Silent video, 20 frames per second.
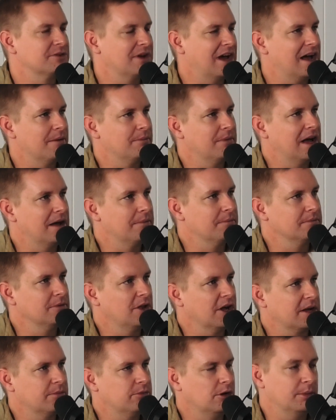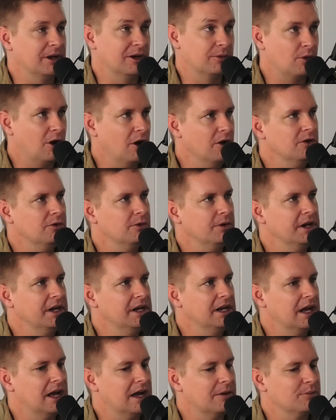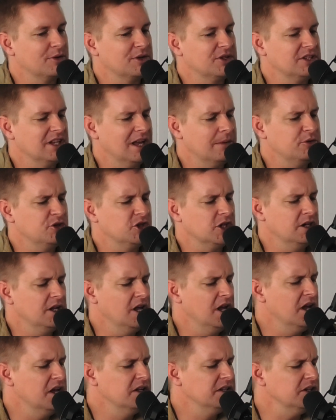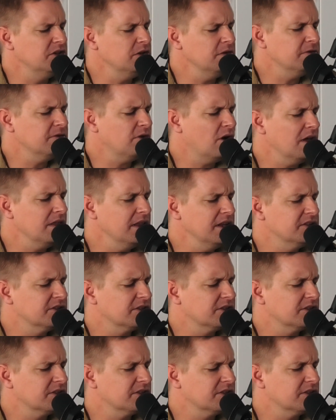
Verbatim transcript: um, um, like probably a rotary um, reception. Did you find these